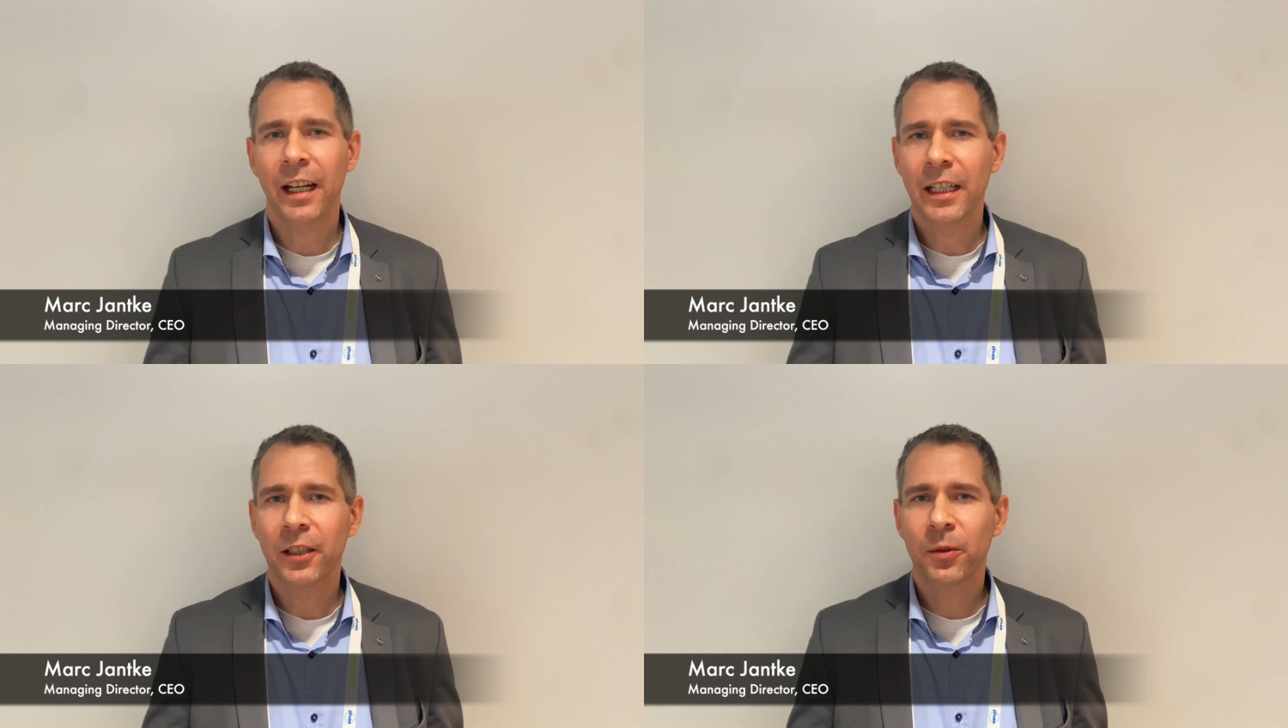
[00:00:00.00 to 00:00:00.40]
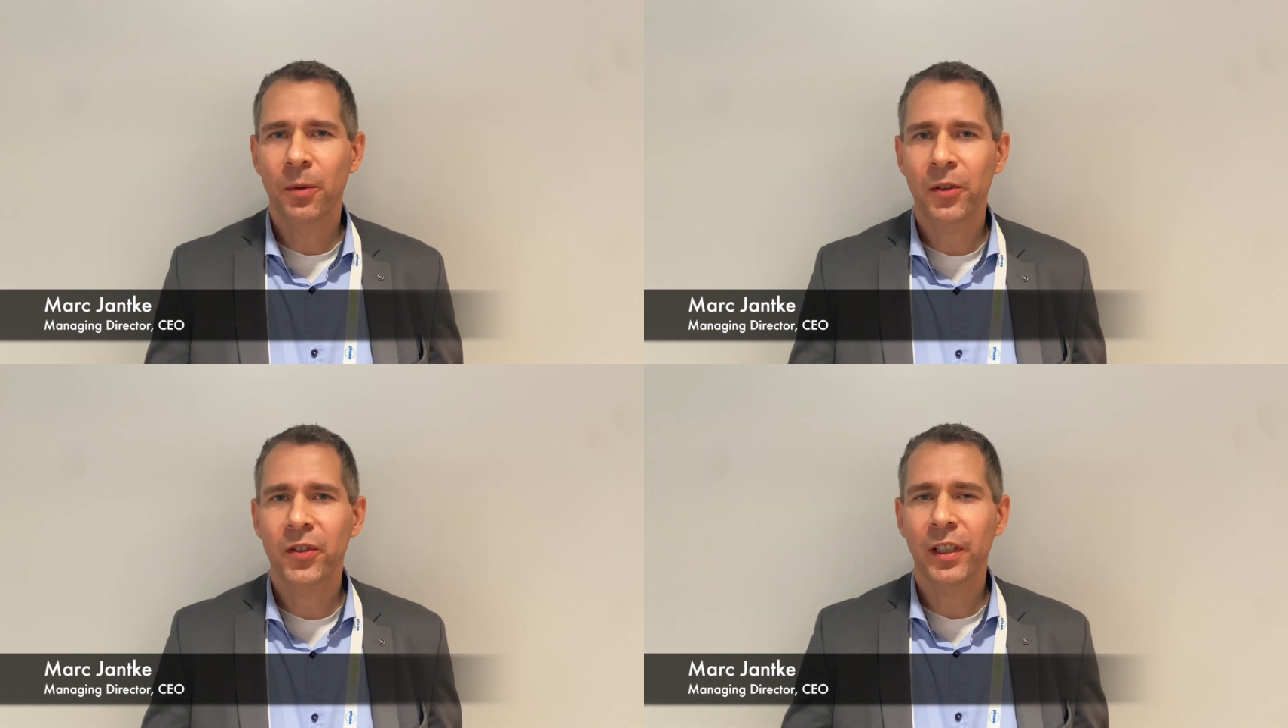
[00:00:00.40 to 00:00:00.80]
a
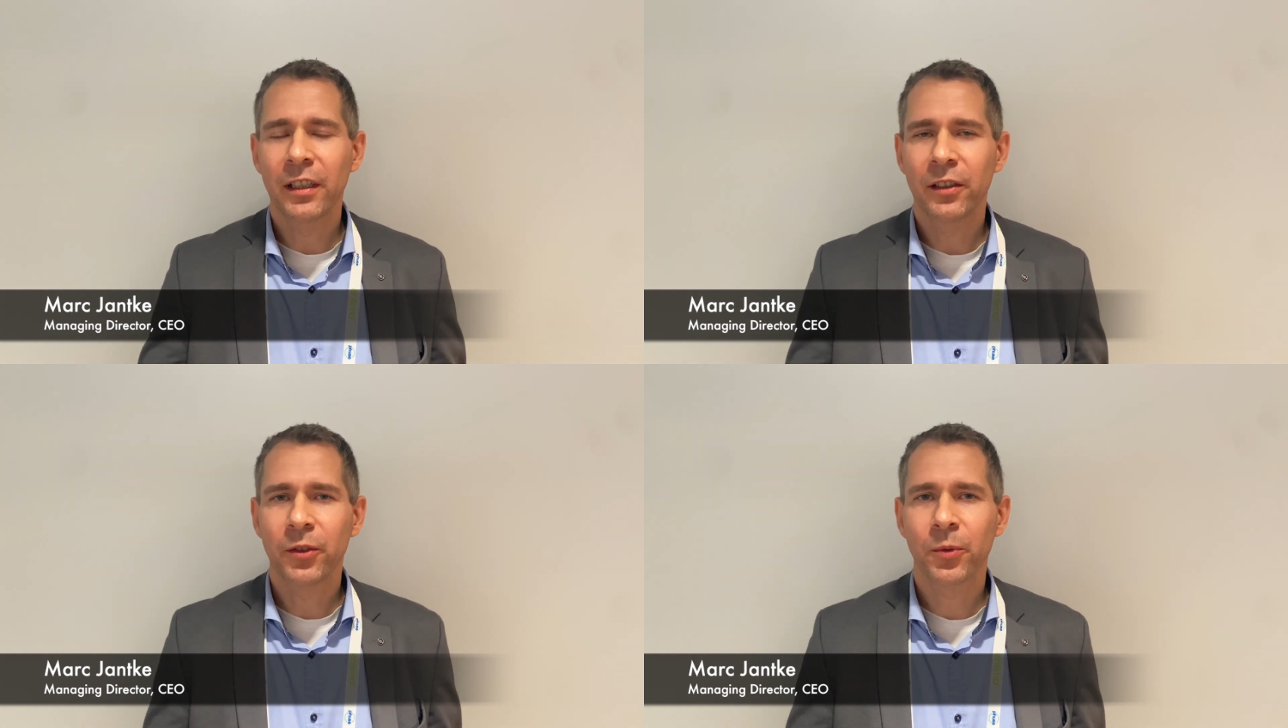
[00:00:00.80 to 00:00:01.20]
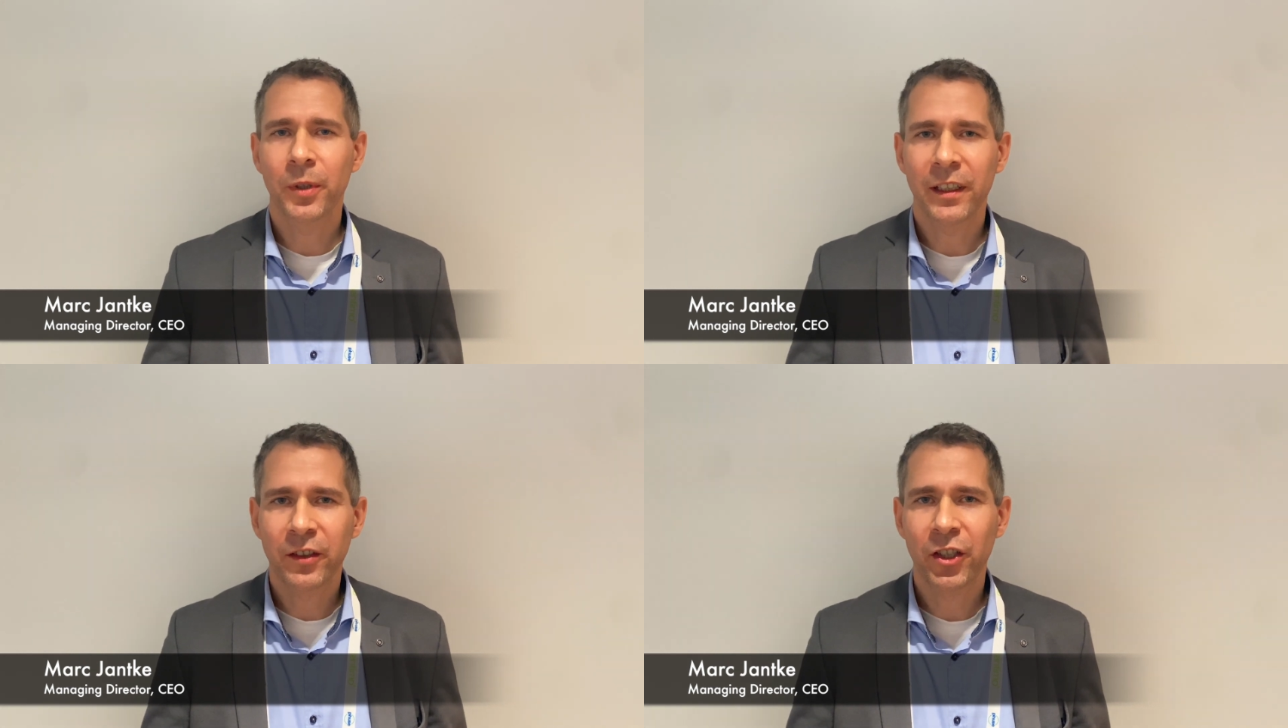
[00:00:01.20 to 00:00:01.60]

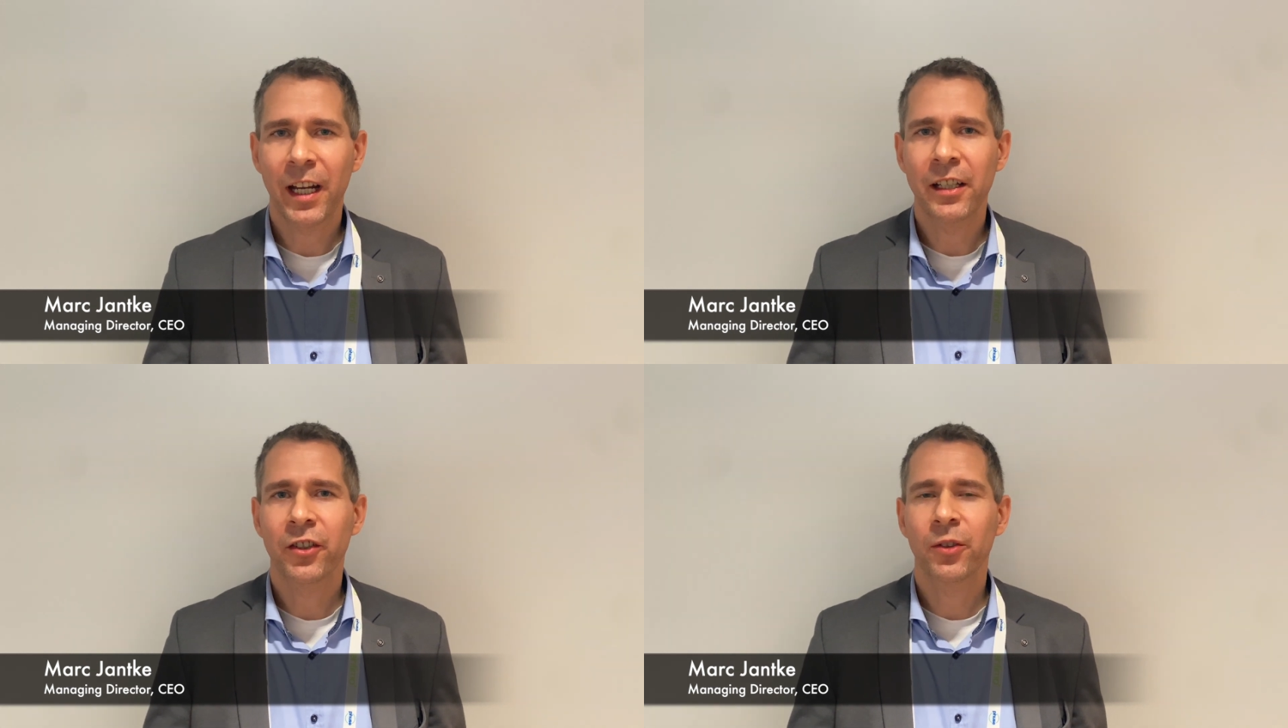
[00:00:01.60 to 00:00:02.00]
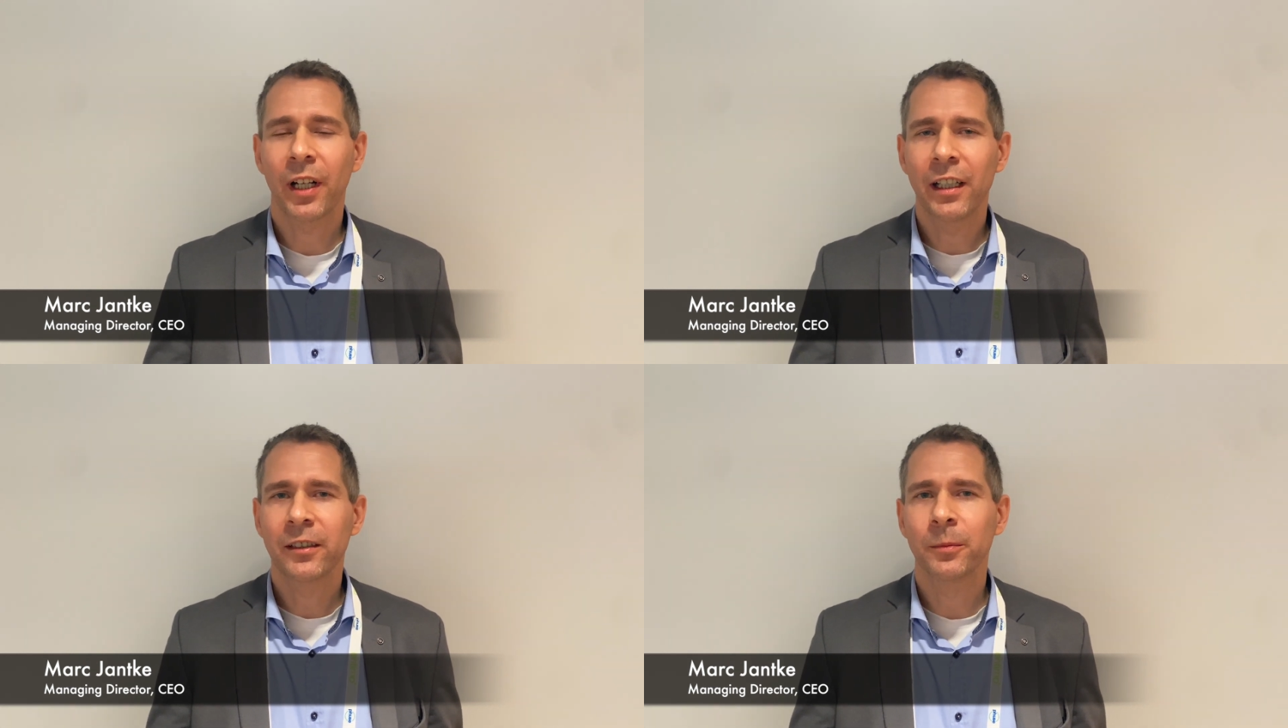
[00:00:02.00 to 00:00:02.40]
cross-industry exchange
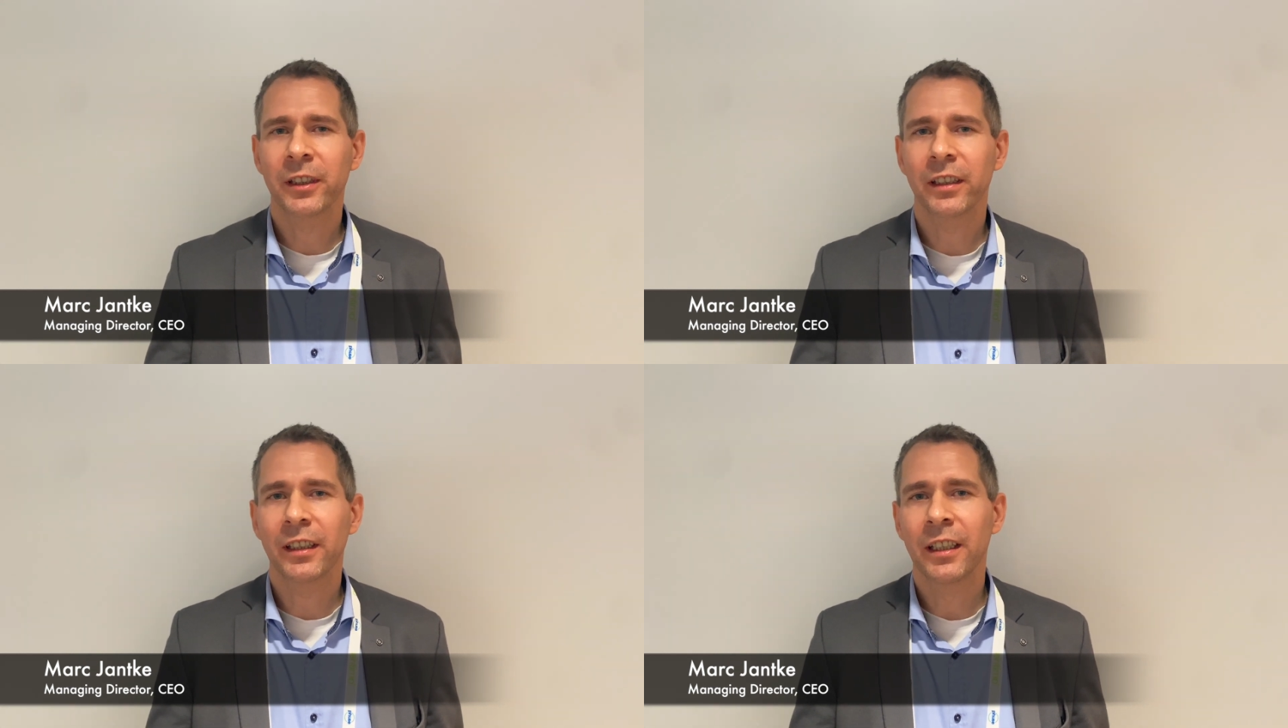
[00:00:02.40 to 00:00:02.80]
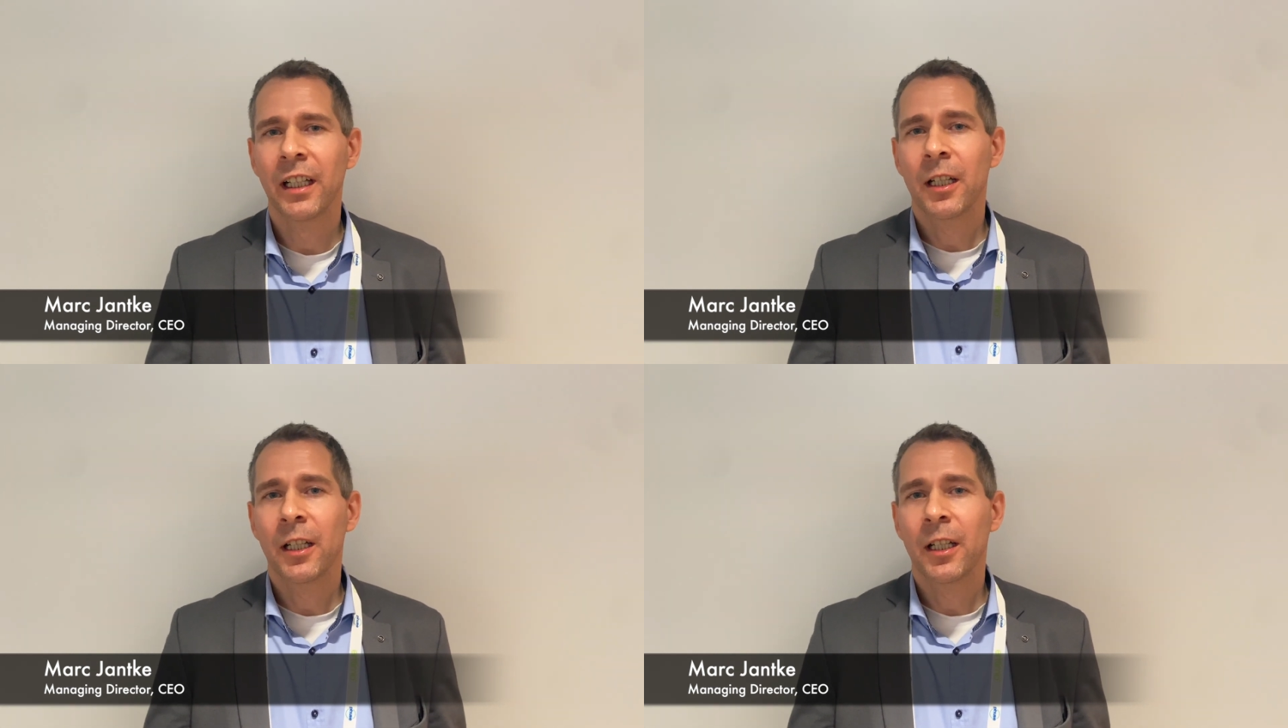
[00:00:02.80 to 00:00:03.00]
to ultimately